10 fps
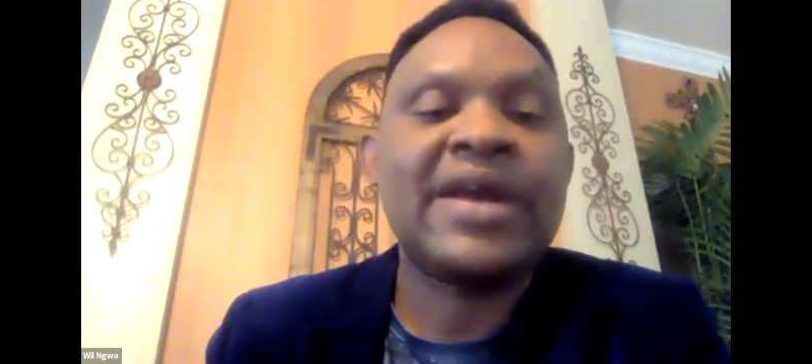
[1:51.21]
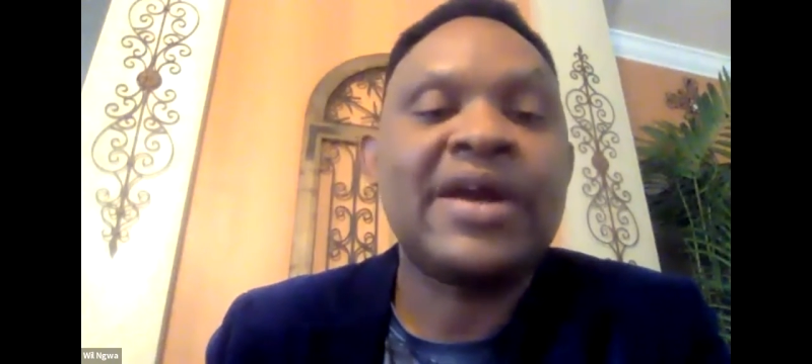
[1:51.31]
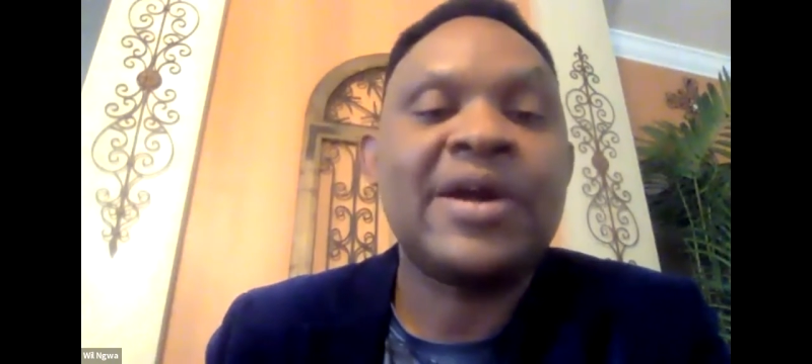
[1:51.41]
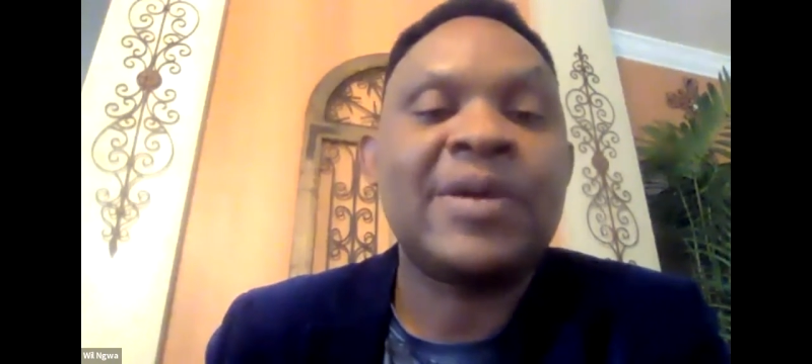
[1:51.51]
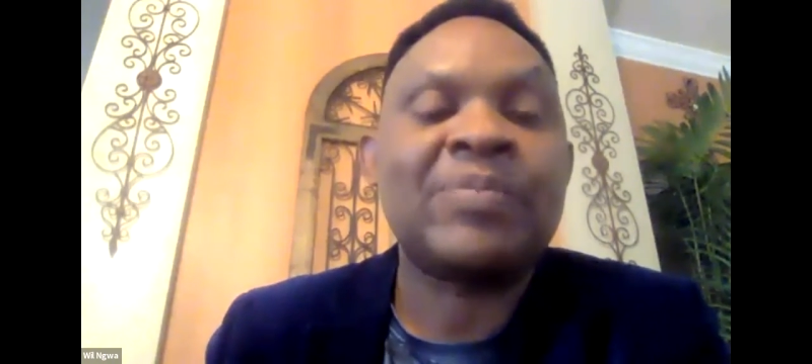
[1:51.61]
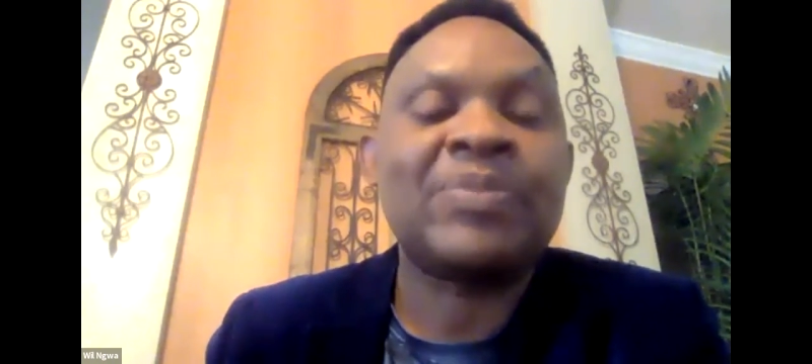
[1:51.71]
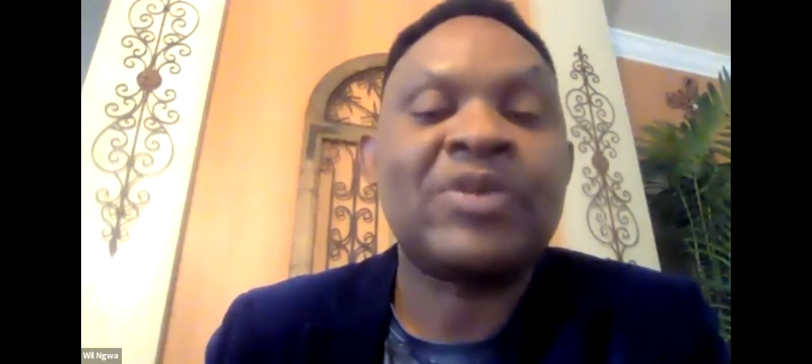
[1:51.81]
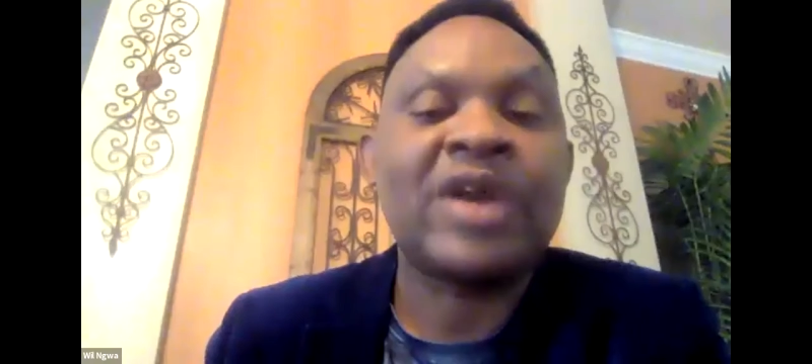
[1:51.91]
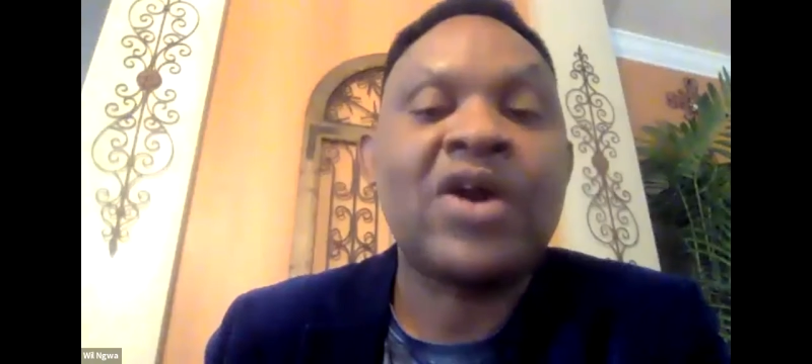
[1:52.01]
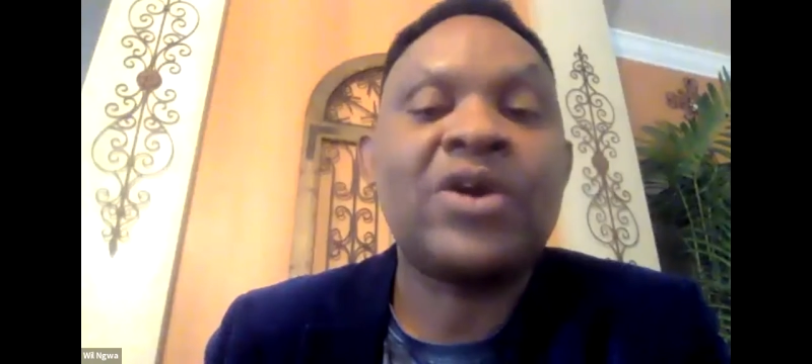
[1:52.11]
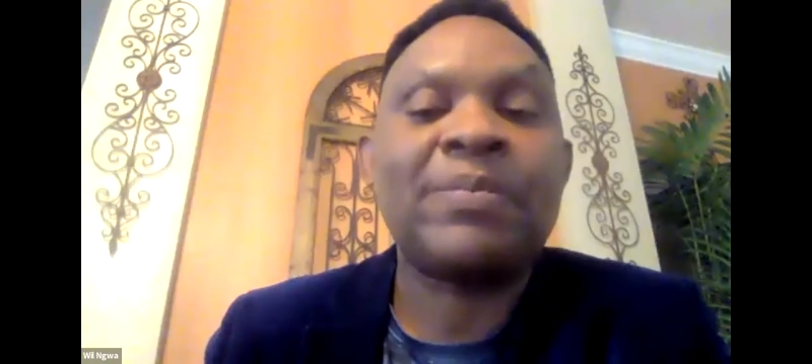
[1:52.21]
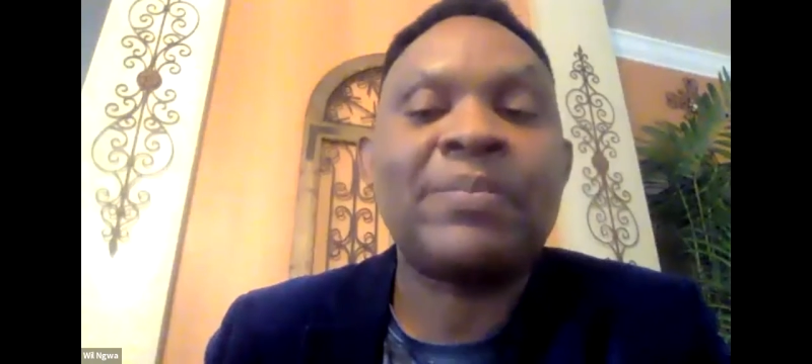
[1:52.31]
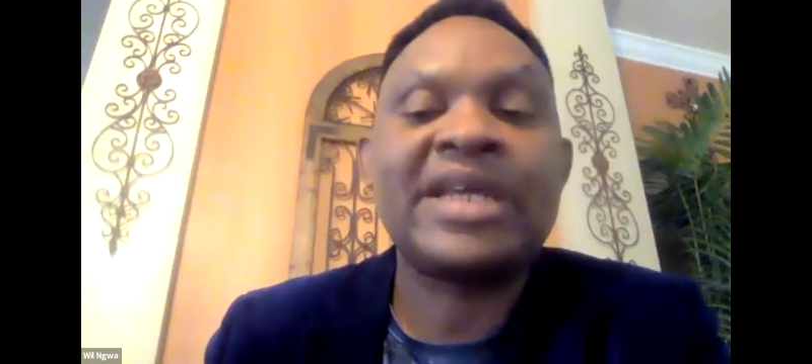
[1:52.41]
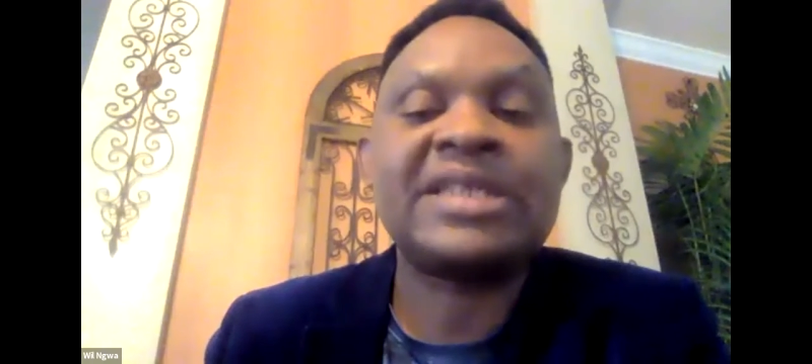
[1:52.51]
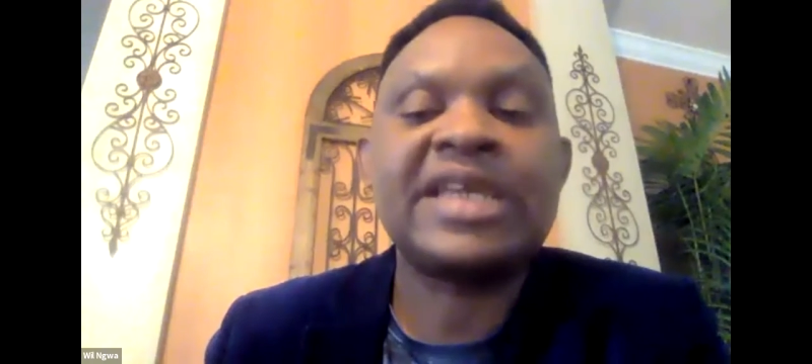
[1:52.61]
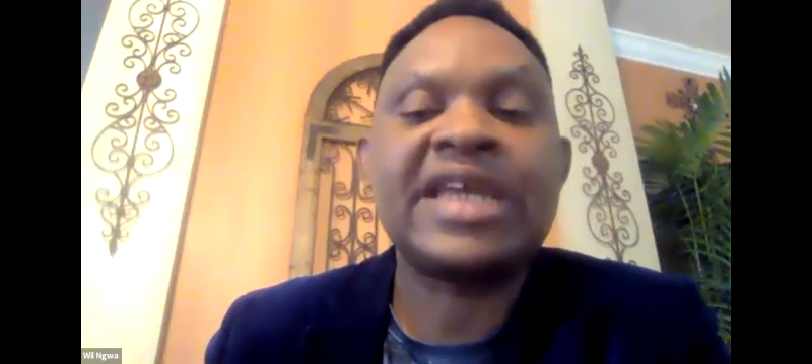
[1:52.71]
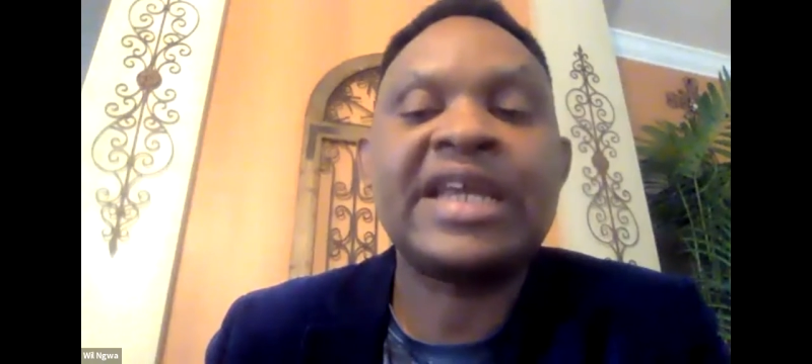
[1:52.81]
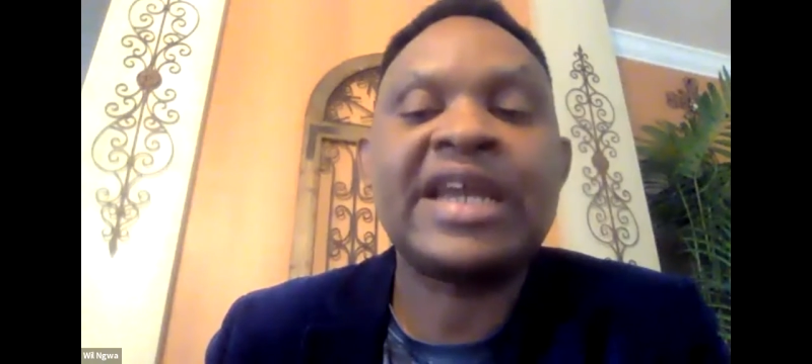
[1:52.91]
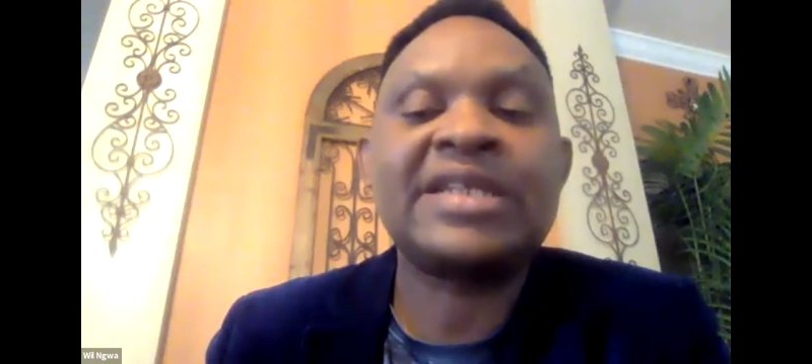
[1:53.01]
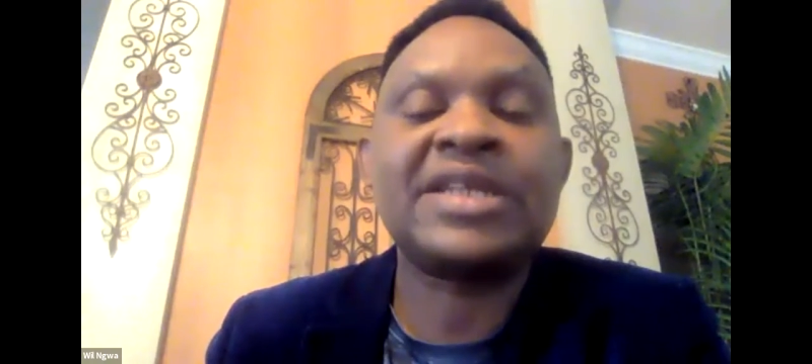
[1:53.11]
round up by
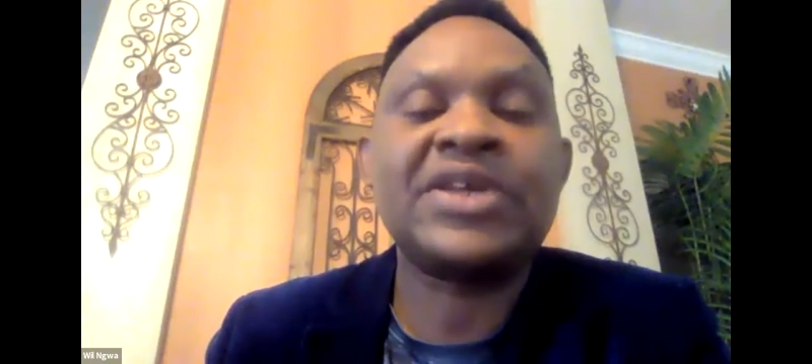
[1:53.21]
saying that